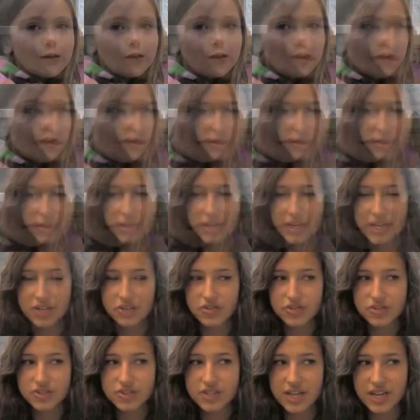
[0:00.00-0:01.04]
I don't know, it'd be
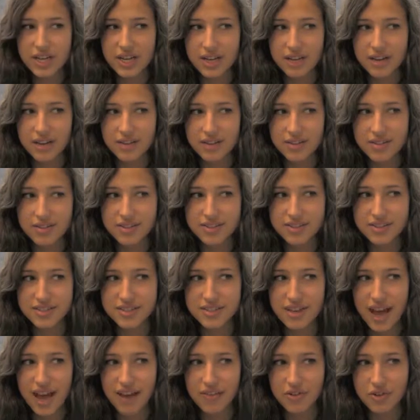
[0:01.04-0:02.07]
interesting
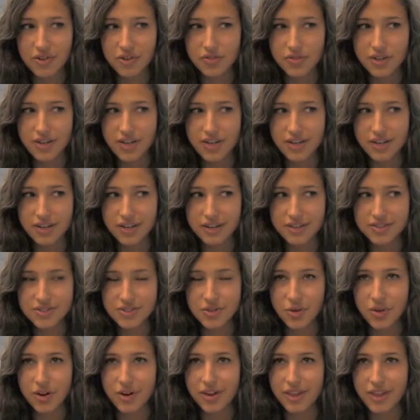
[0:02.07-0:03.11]
to have her read a
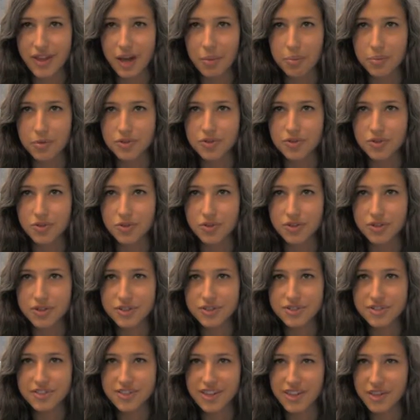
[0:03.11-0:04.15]
story to the upper schoolers,
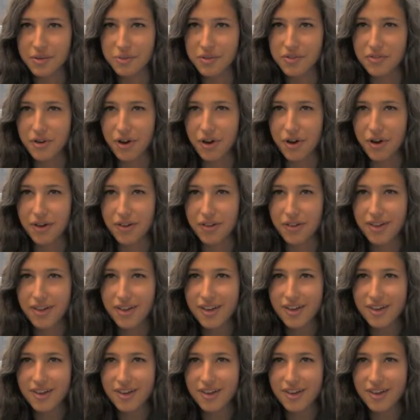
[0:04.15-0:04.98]
because I think we've all